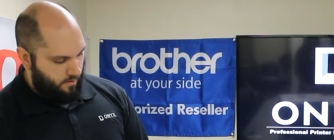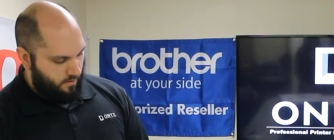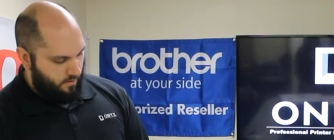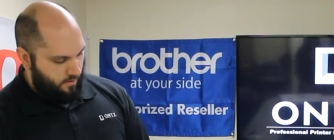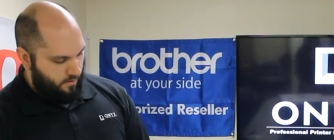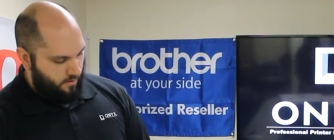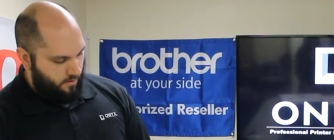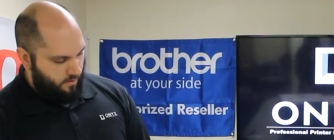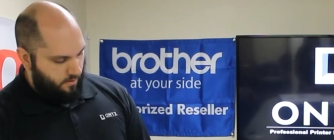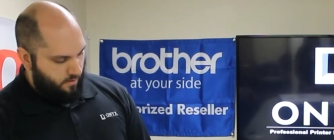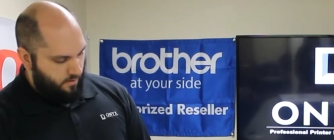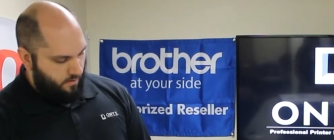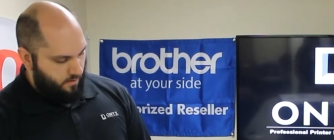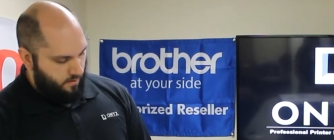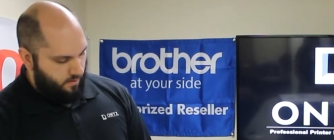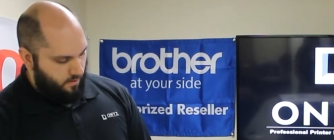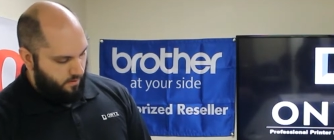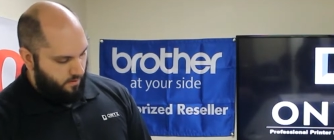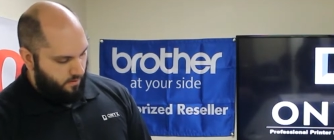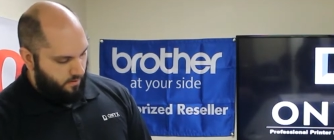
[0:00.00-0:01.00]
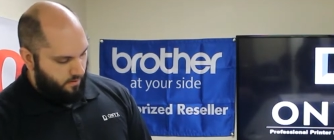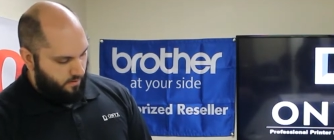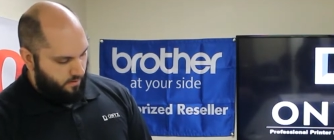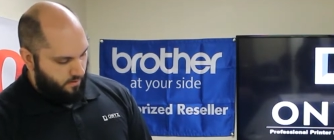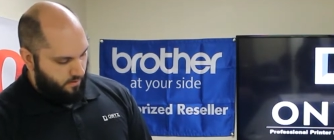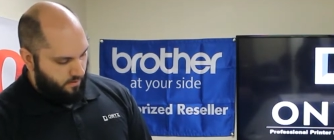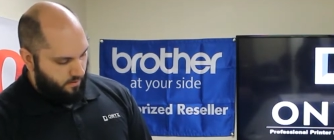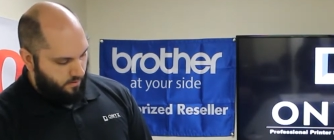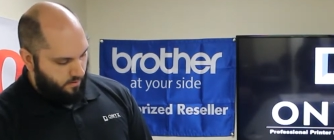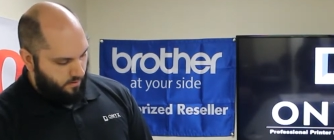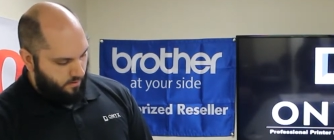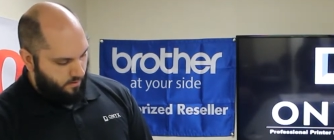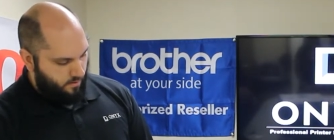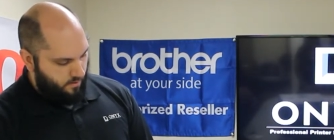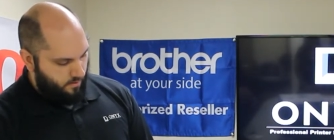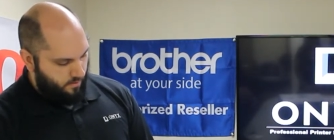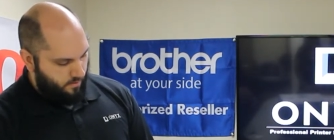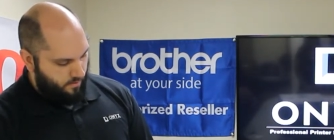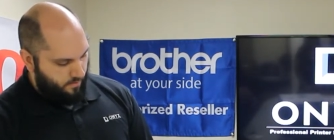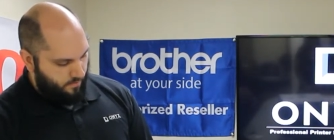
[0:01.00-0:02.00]

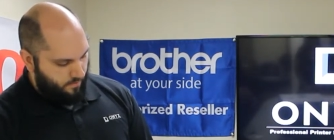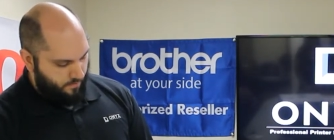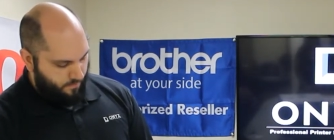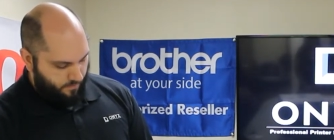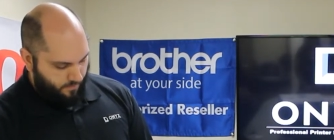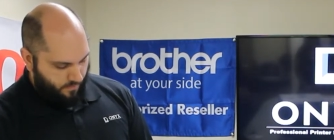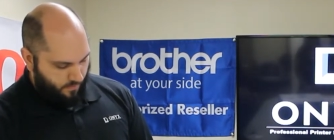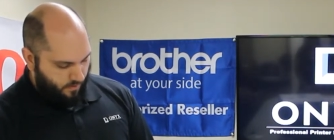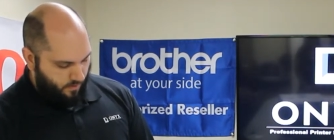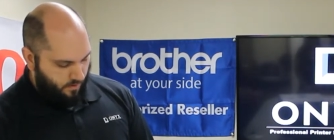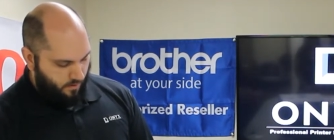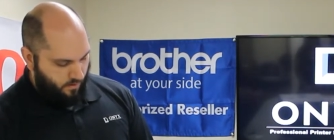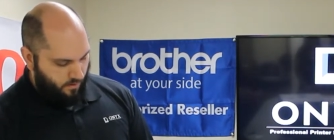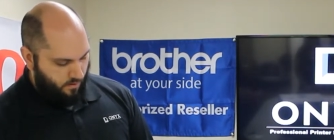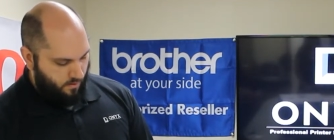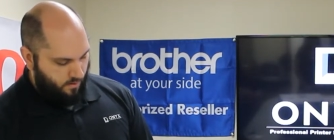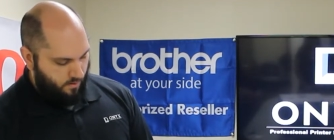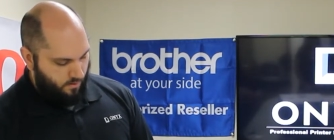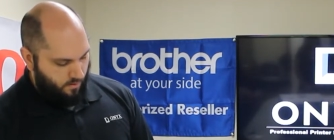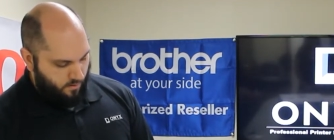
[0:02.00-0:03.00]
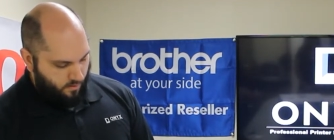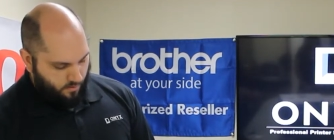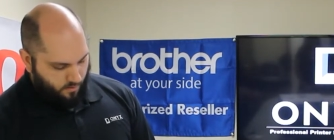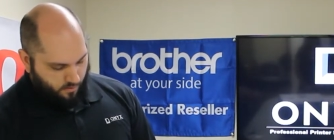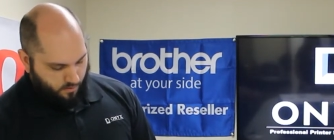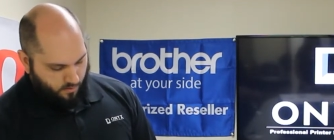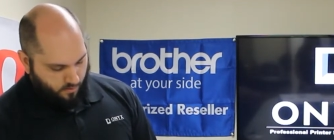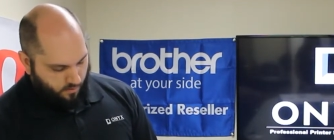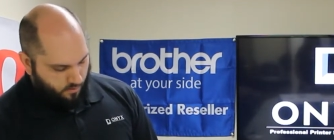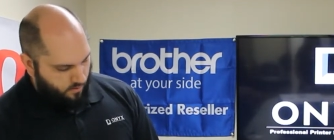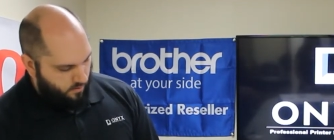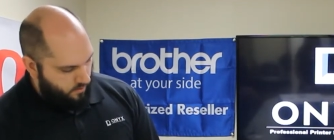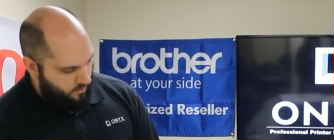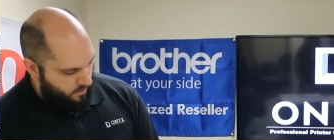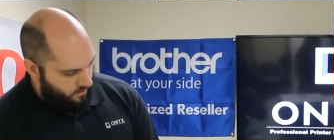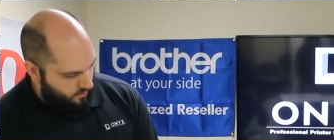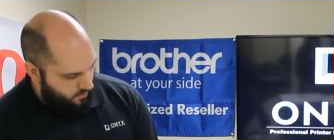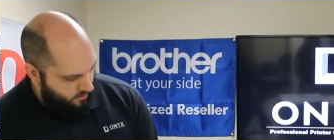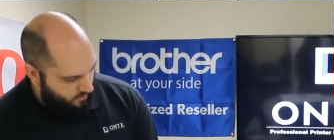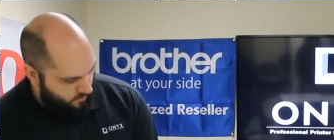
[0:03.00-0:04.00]

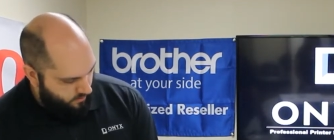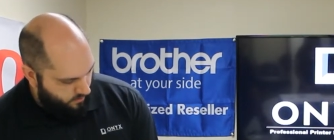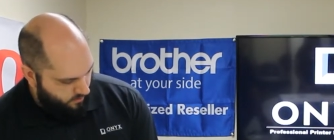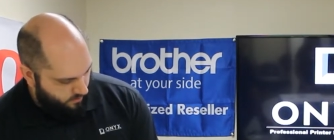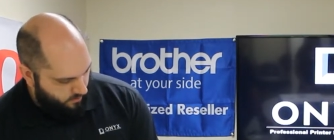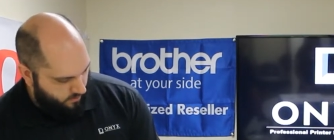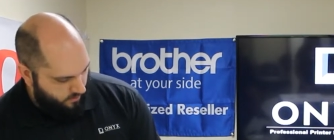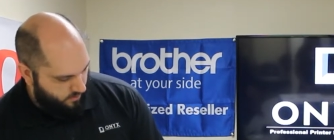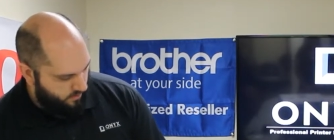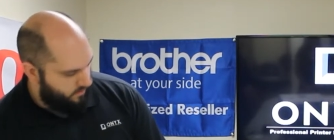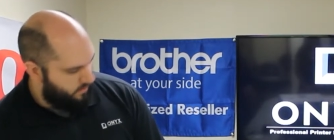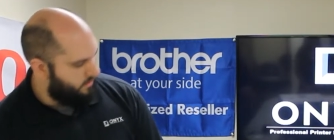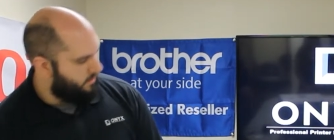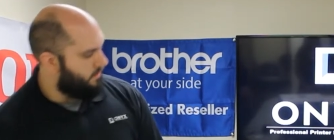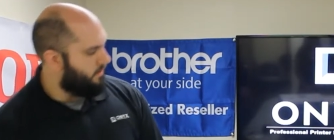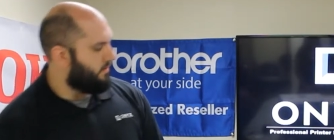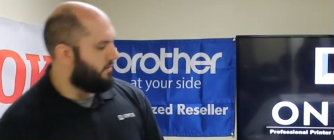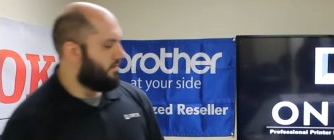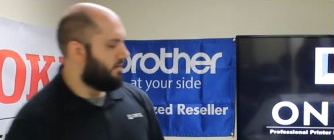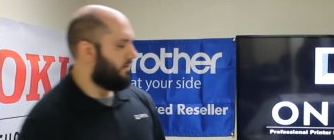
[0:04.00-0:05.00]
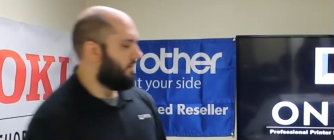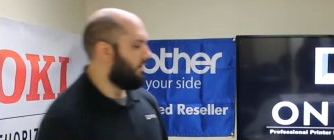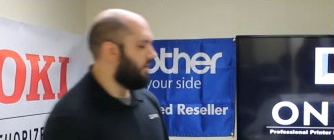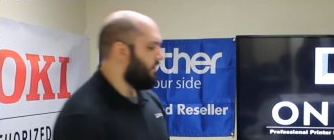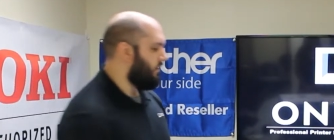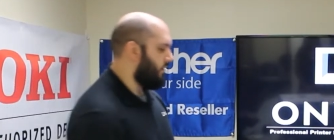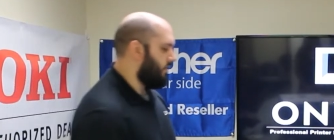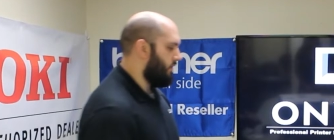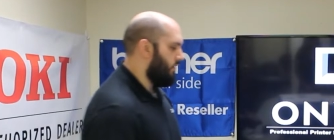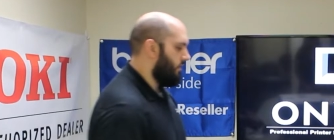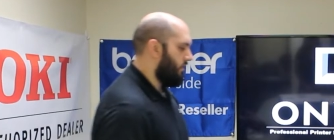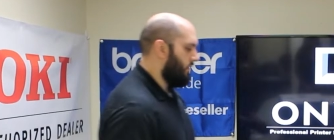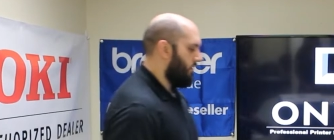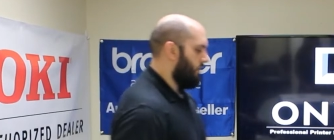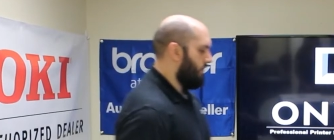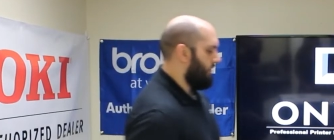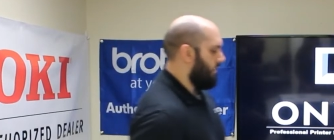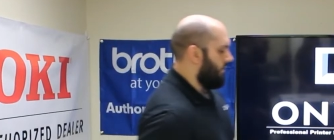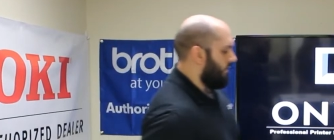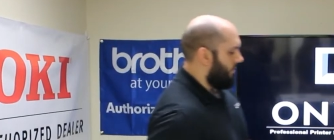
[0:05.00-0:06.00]

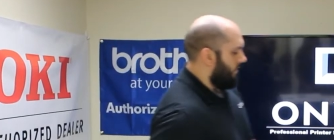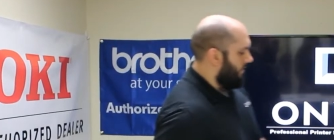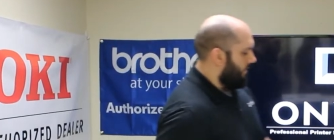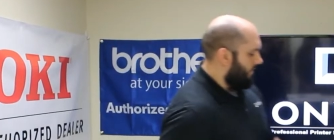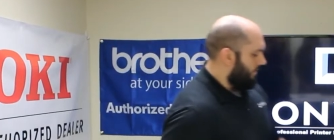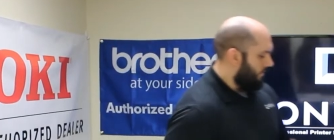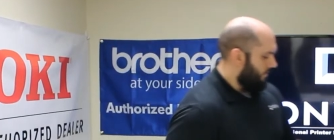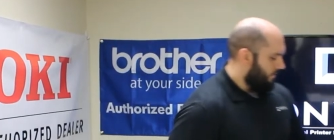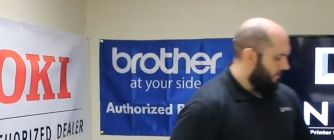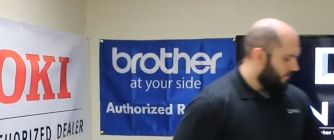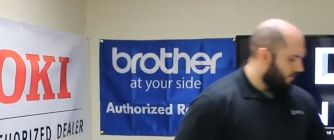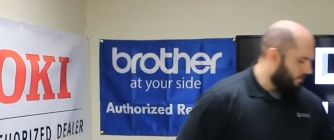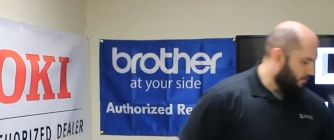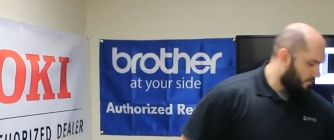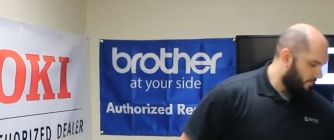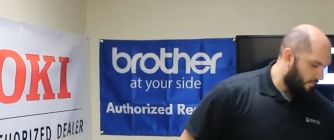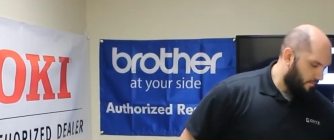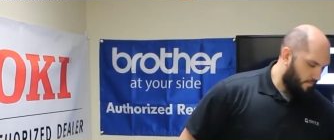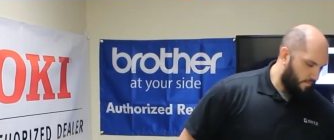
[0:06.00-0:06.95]
Nothing is said.